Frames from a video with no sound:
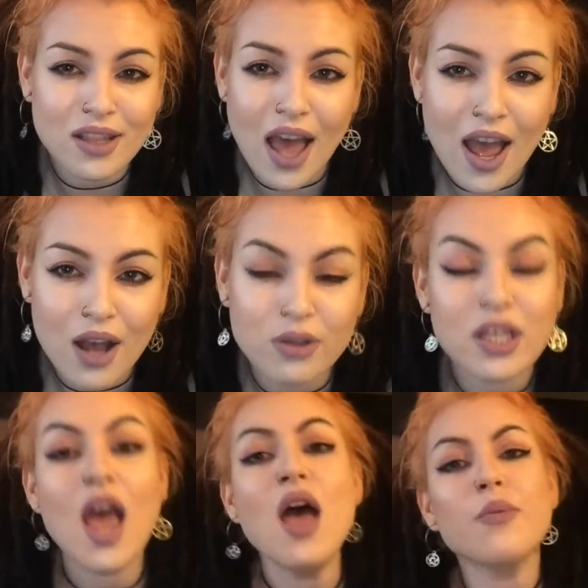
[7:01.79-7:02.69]
in that house.
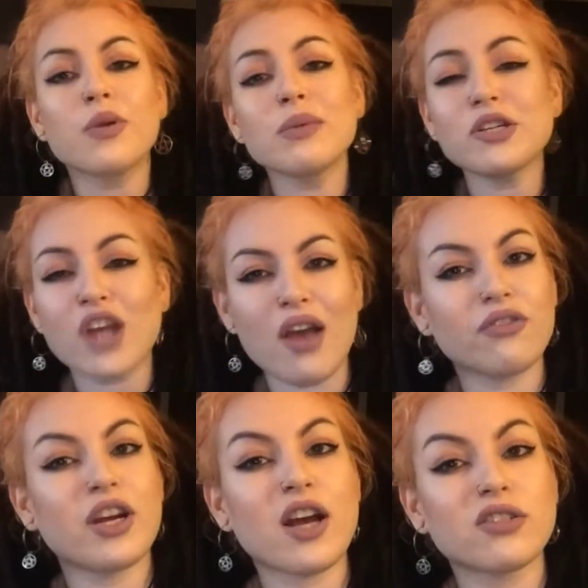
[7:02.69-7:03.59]
Pretty much
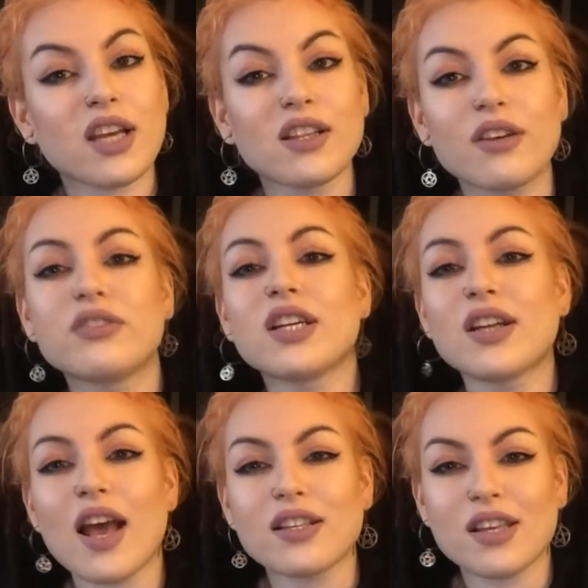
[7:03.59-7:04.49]
every house I lived
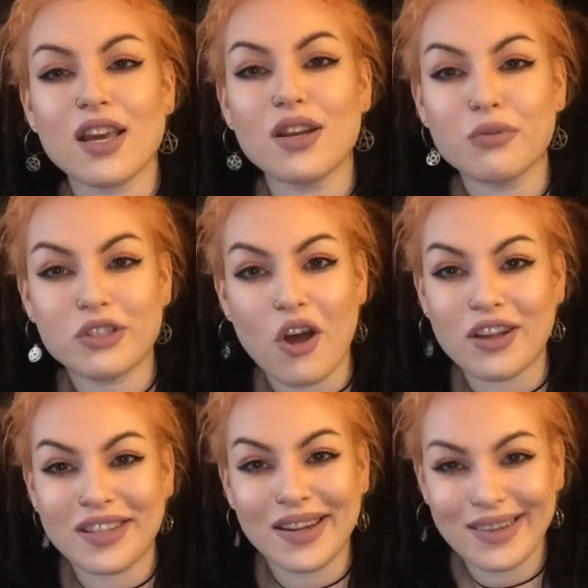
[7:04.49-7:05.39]
in as a kid was
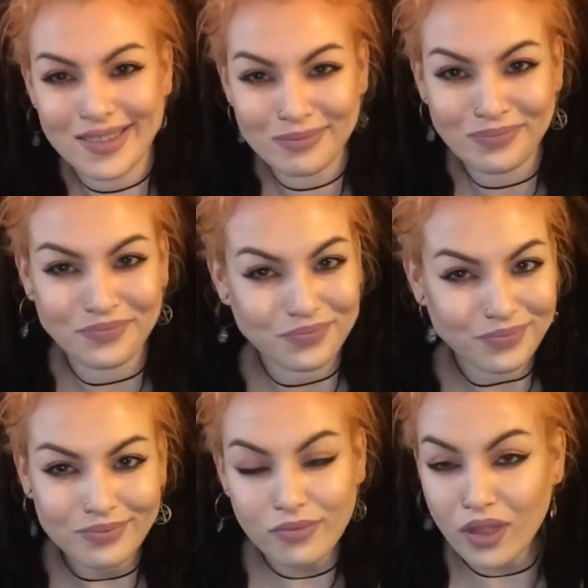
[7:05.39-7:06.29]
haunted,
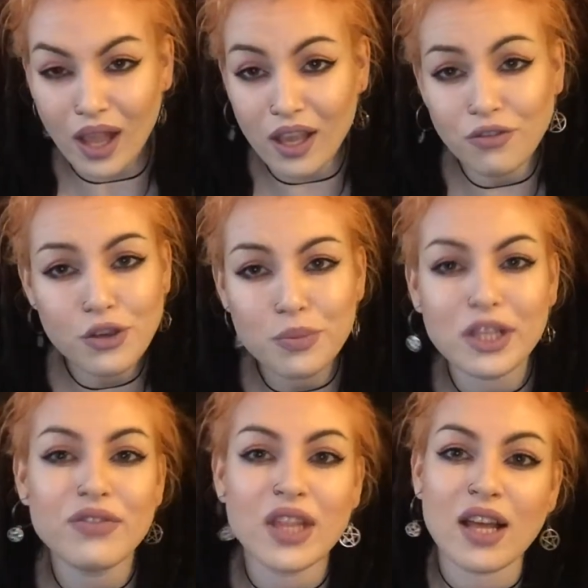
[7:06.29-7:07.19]
if you
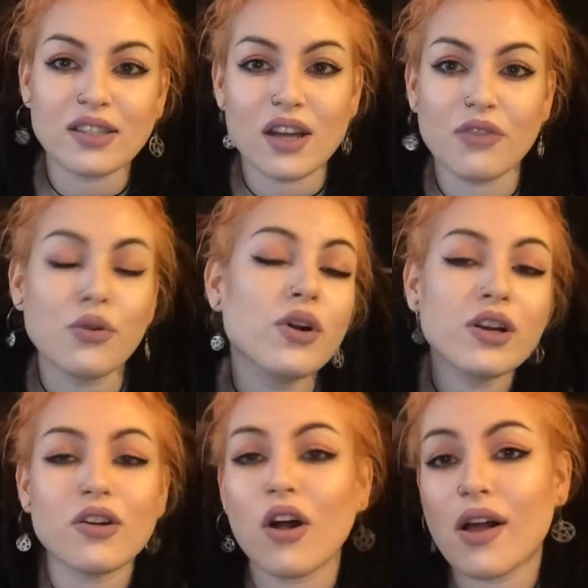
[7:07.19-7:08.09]
believe in that stuff. Or it
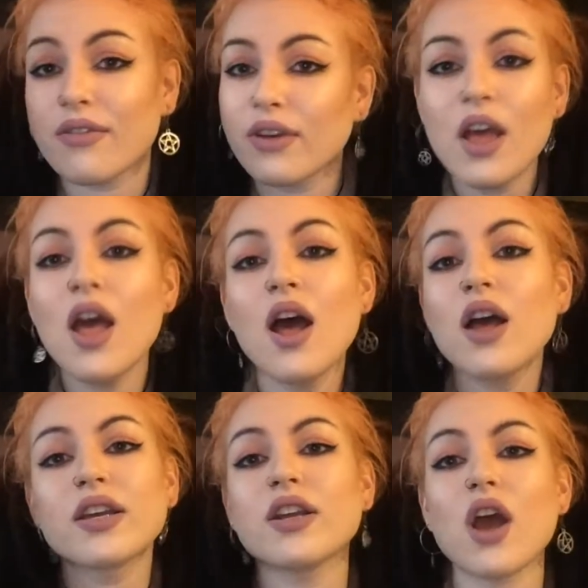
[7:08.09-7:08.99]
could all have,
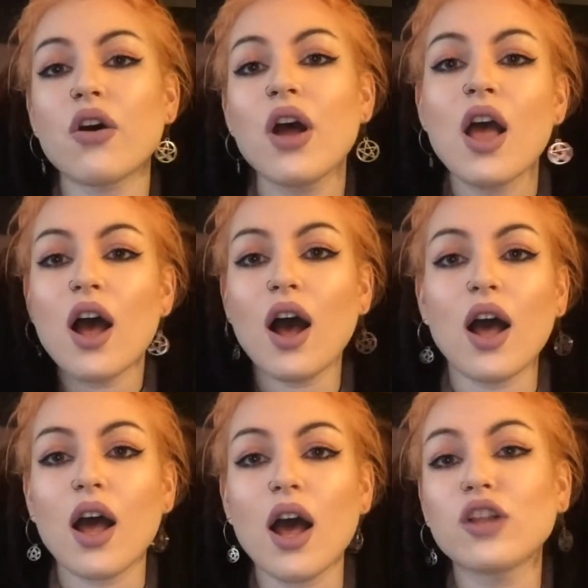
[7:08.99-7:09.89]
you know,
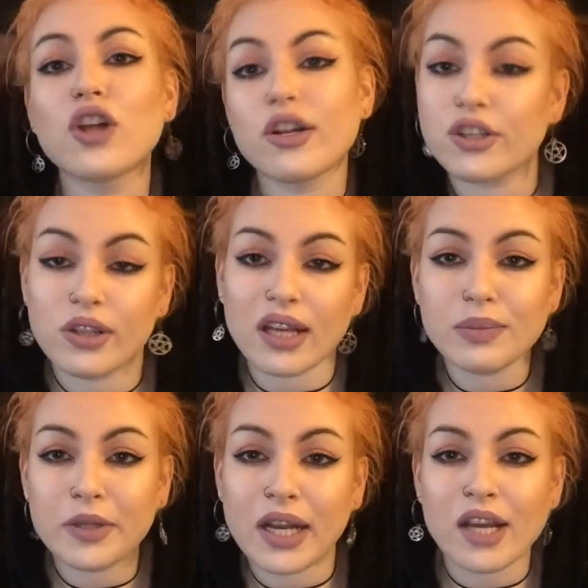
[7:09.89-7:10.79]
a logical
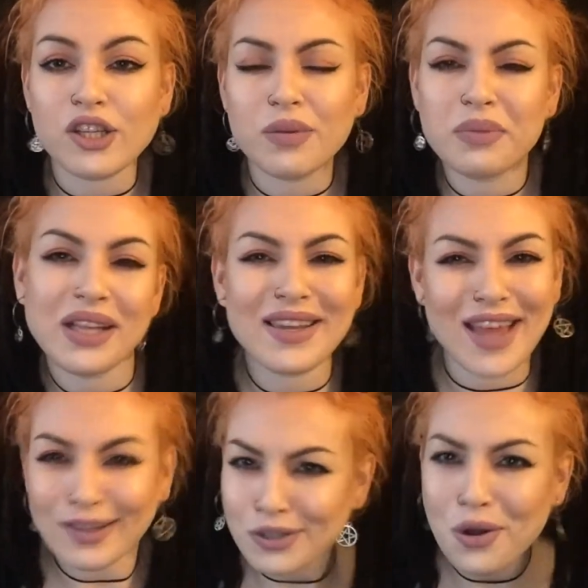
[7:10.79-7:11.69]
explanation, but like,
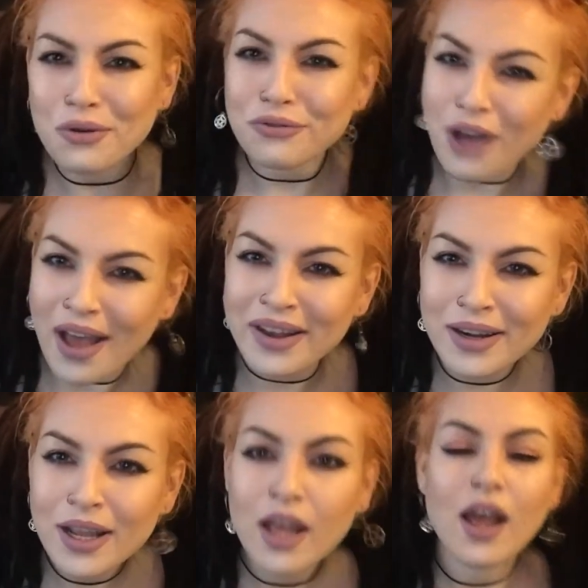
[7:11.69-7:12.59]
that's no
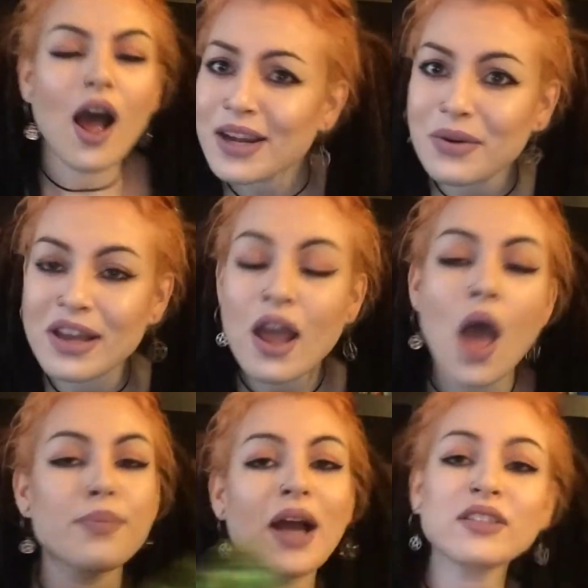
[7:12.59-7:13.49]
fun. Anyway,
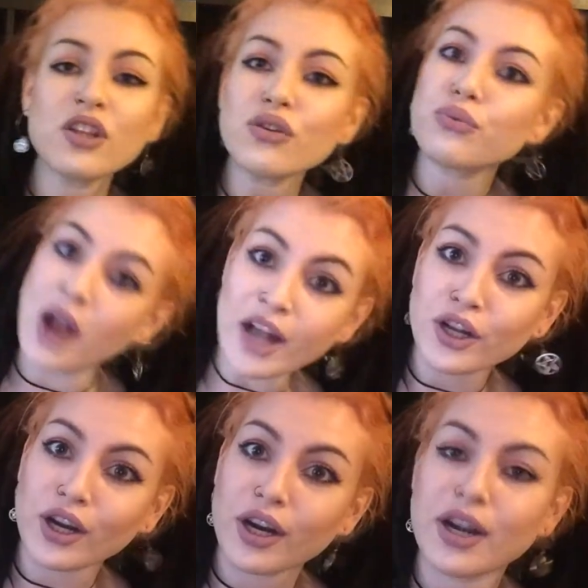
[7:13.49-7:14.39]
back to the
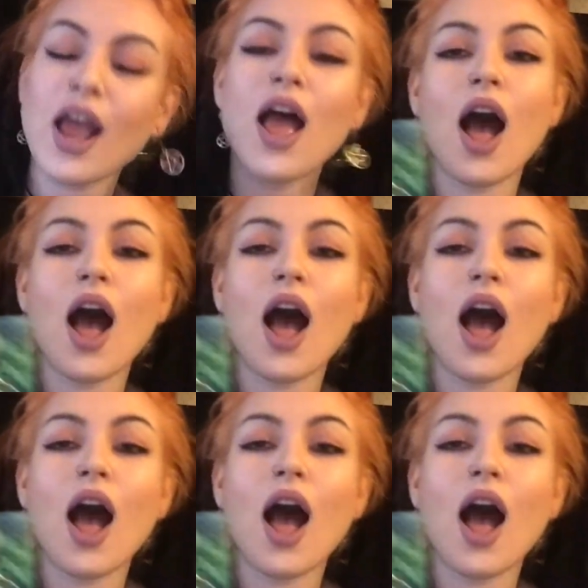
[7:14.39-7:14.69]
record.